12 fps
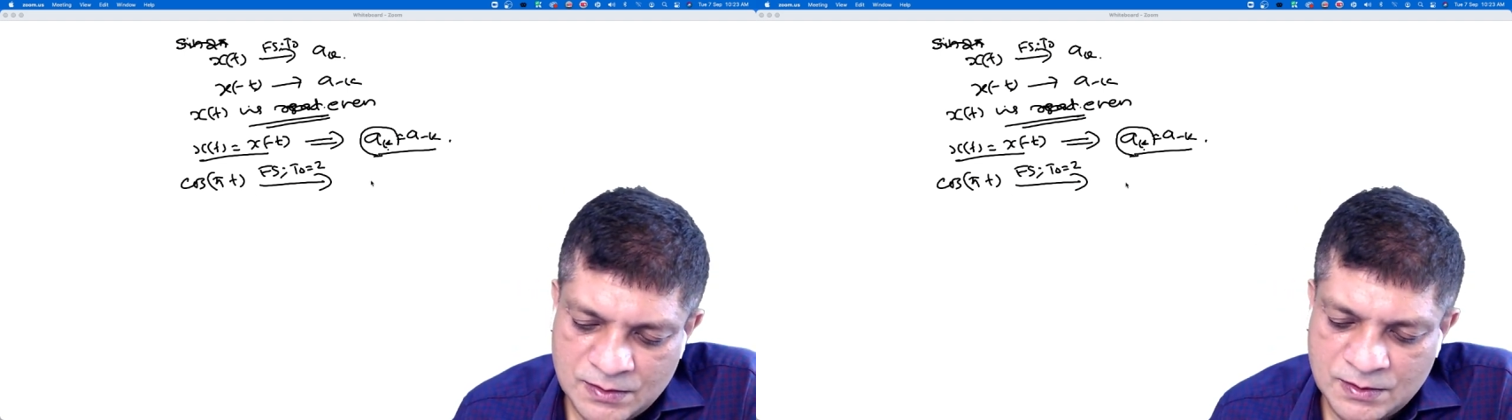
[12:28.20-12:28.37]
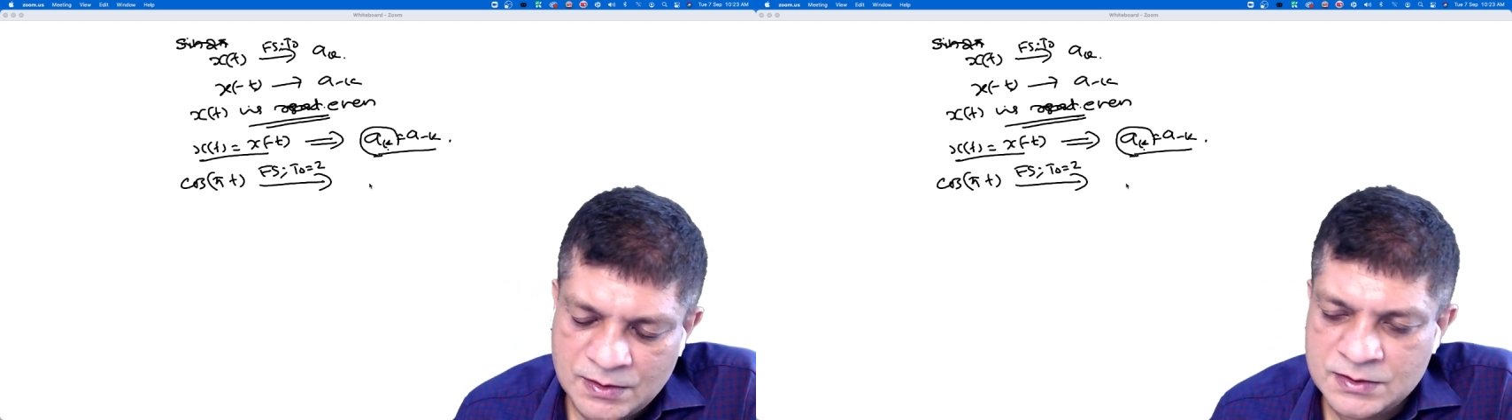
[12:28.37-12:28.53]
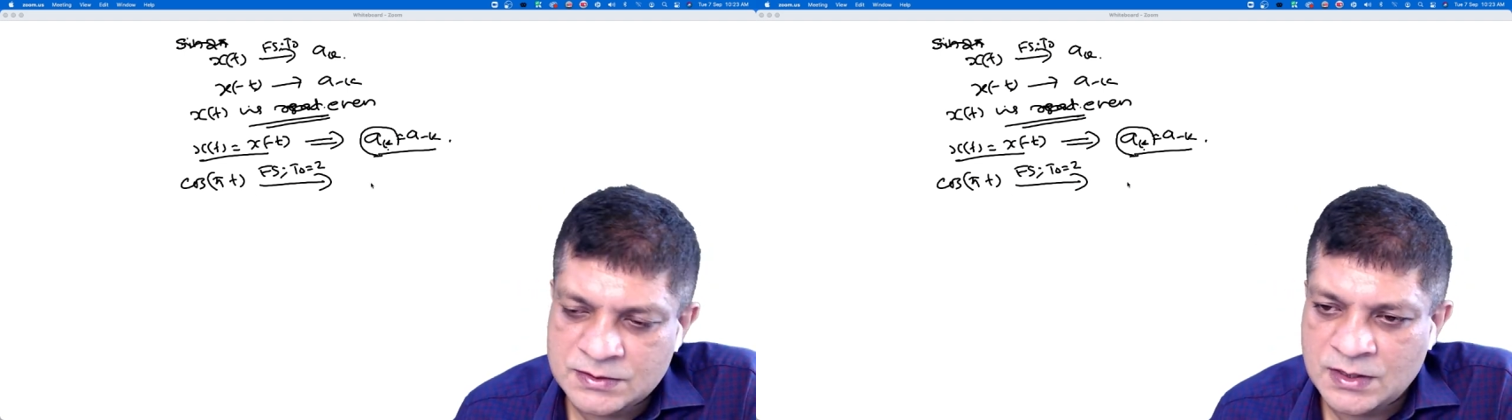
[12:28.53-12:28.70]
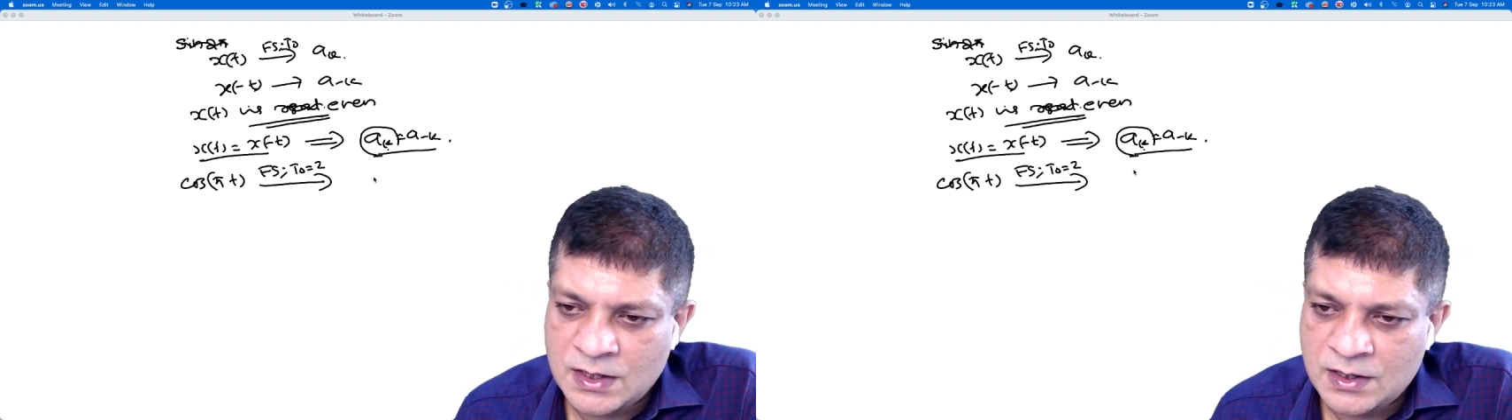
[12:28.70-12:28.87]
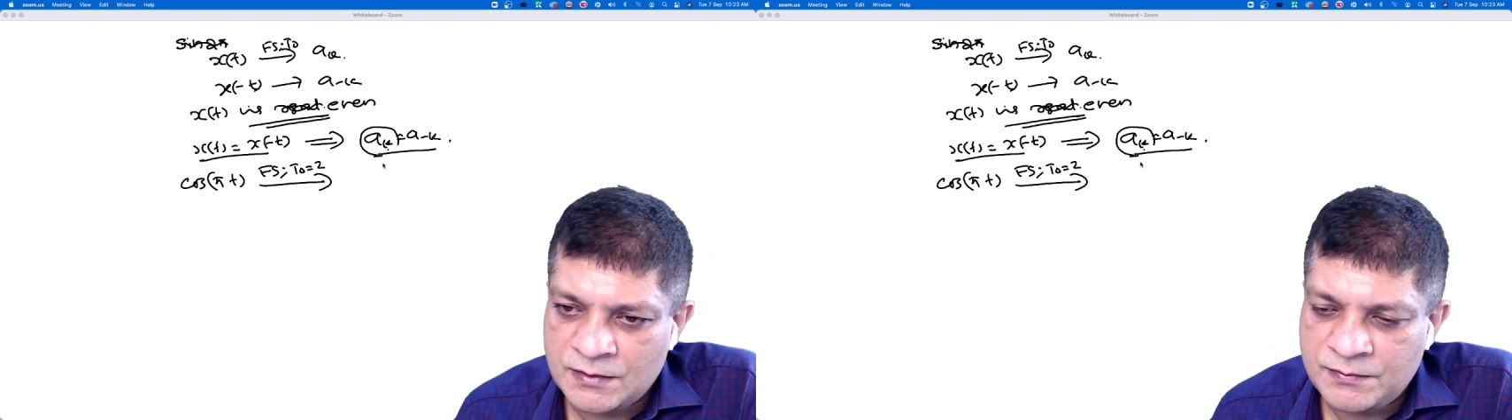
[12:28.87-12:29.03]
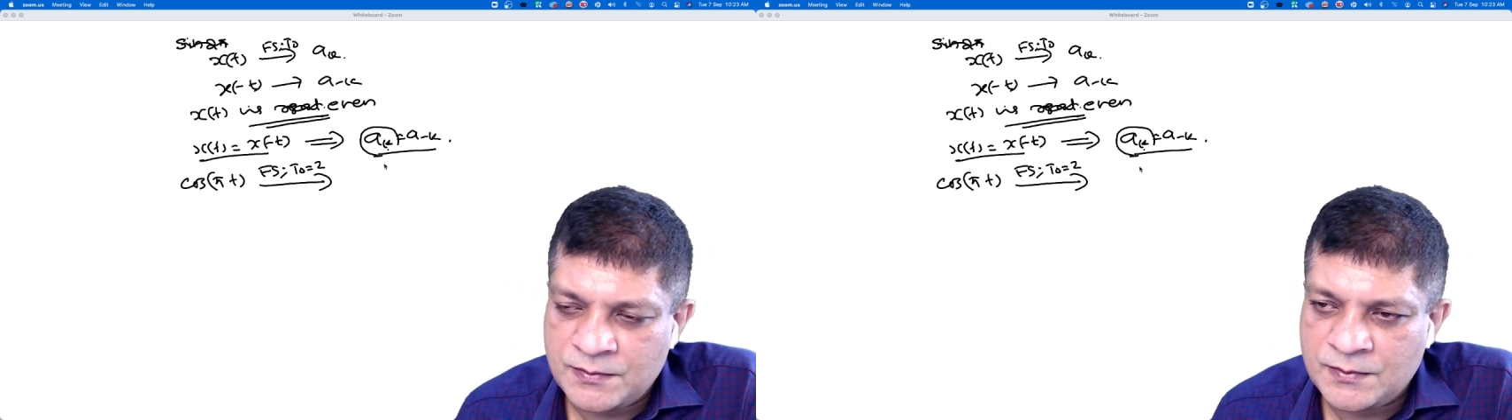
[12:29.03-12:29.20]
It is
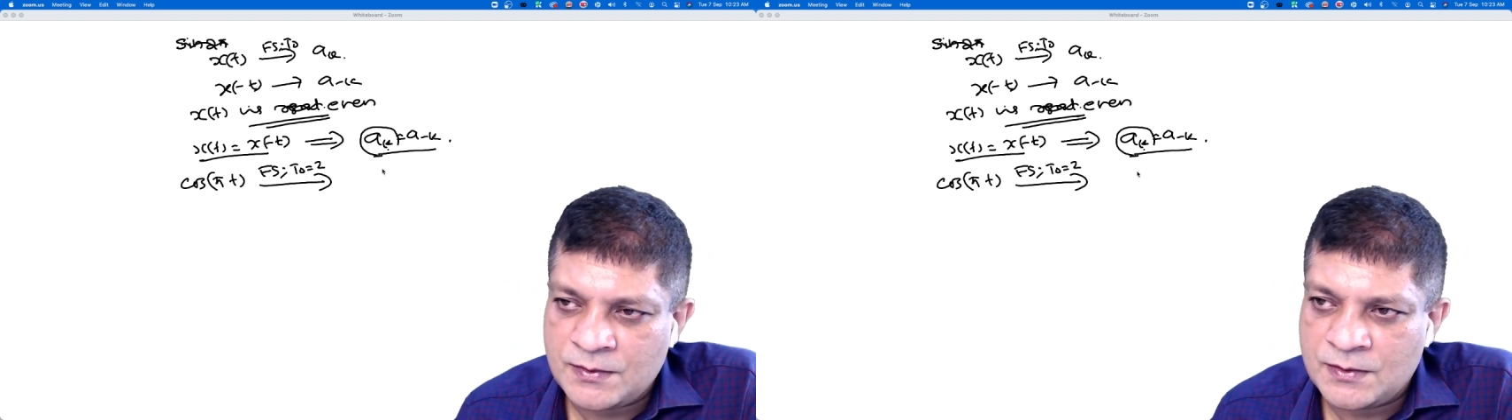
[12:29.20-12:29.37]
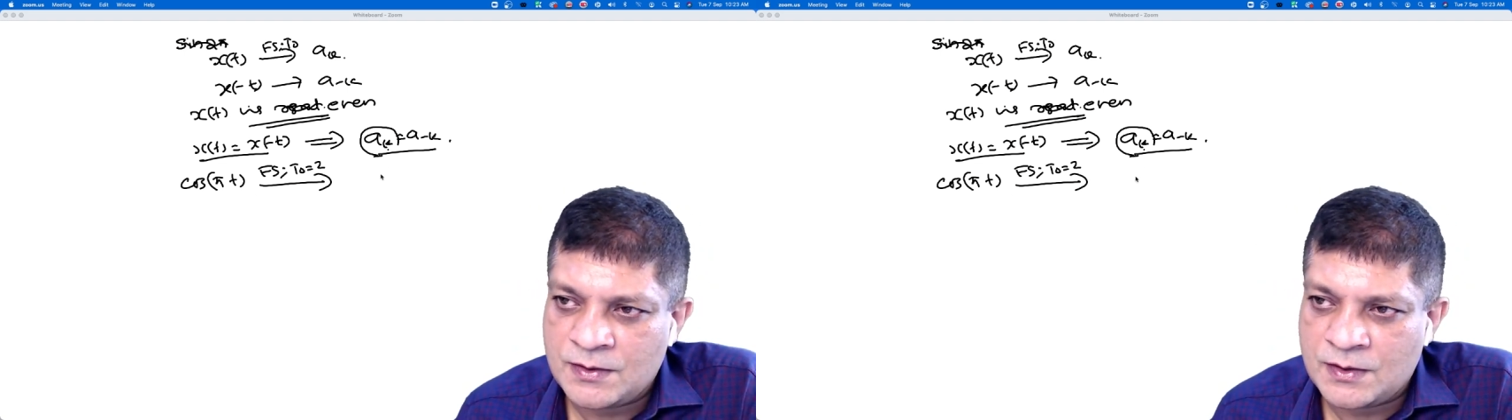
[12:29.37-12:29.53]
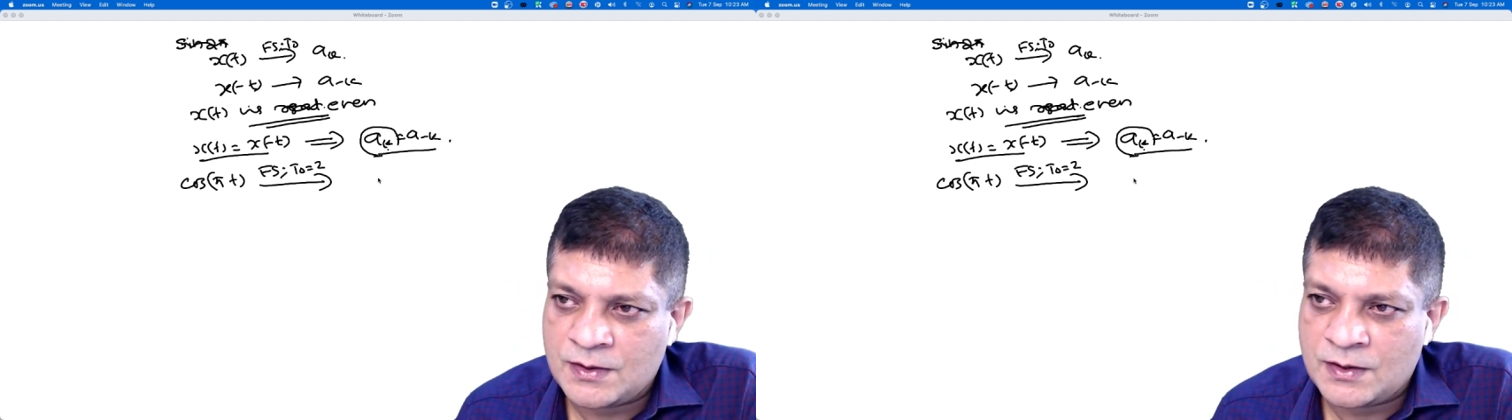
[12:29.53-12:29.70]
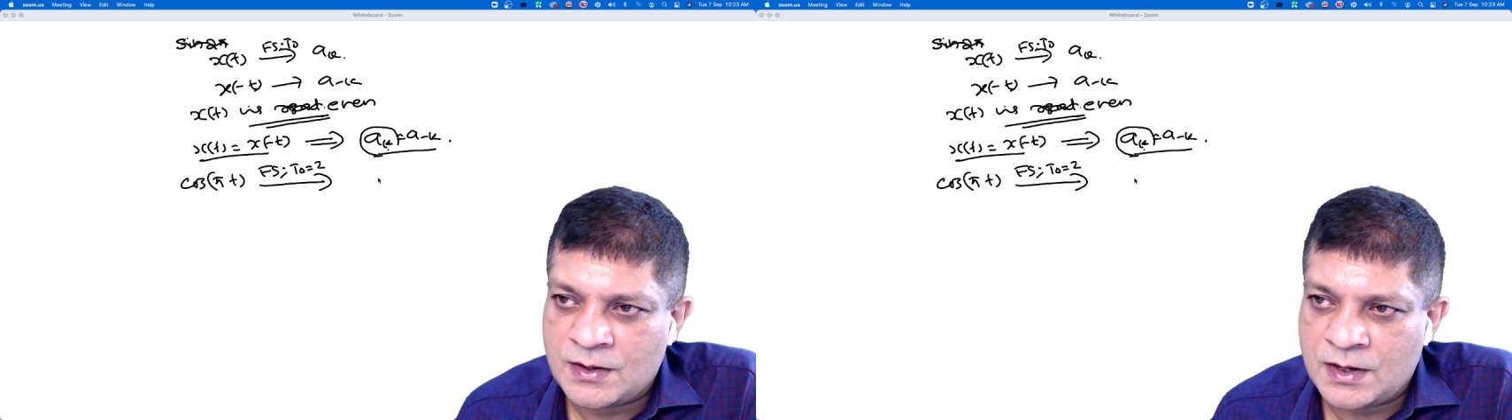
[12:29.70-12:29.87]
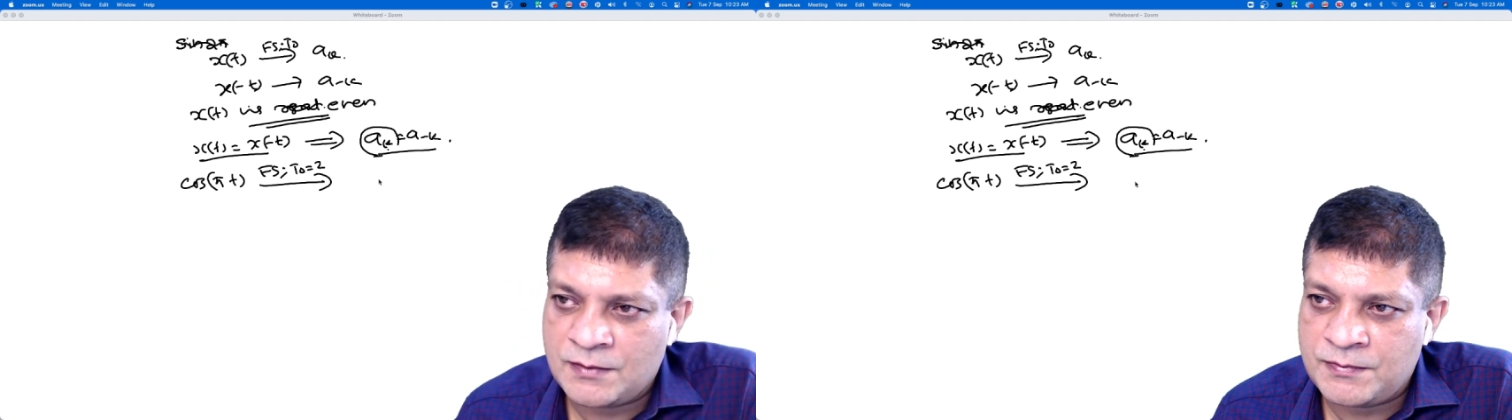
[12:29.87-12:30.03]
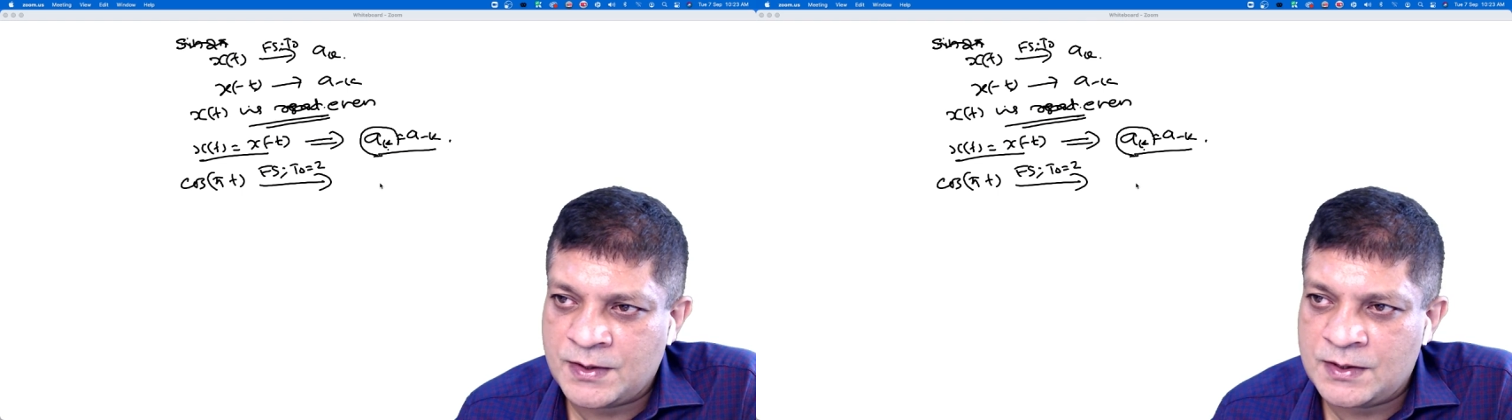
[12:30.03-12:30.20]
half,
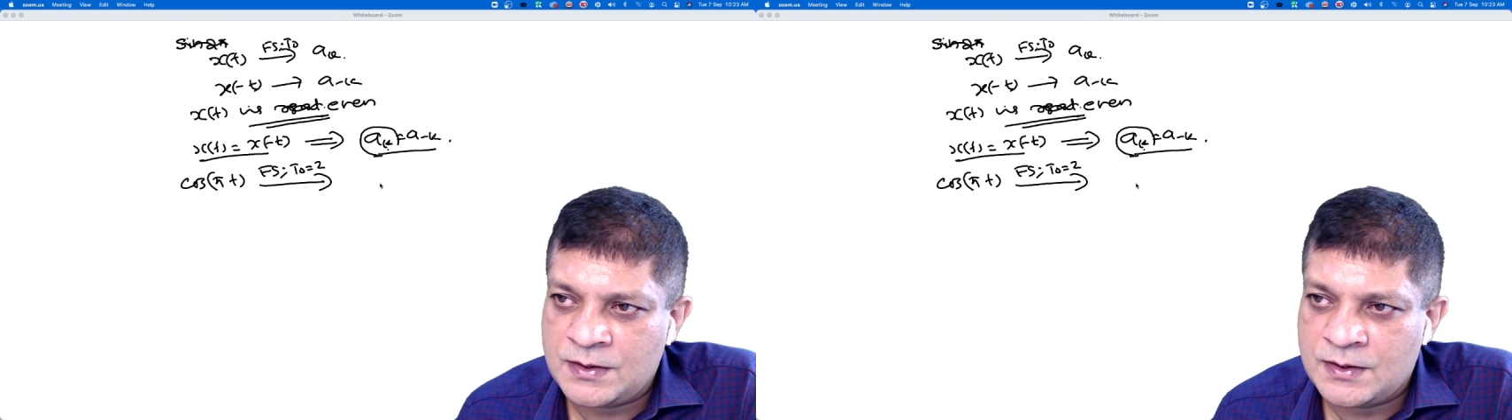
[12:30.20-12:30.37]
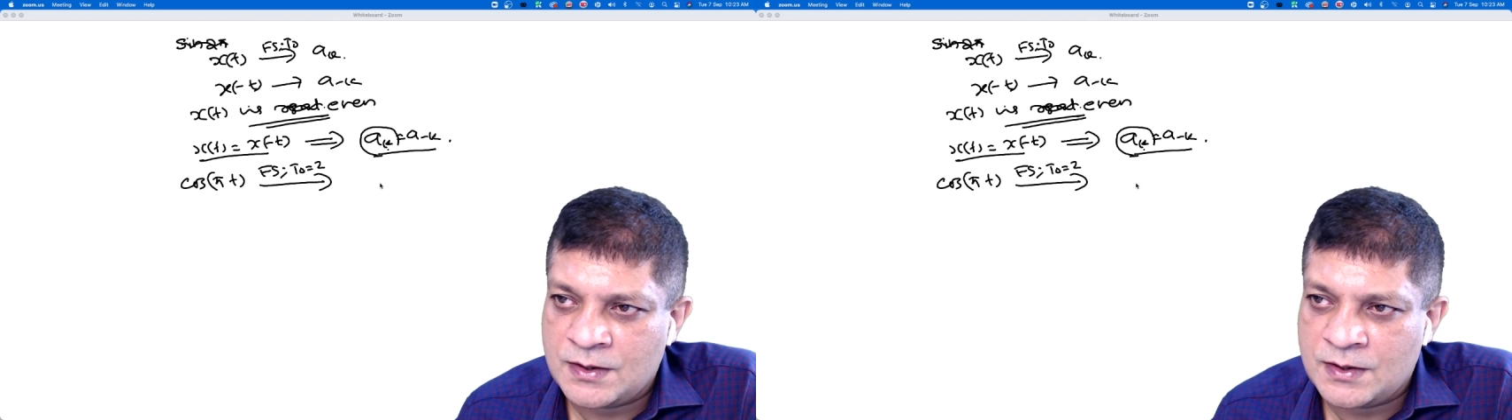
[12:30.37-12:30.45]
and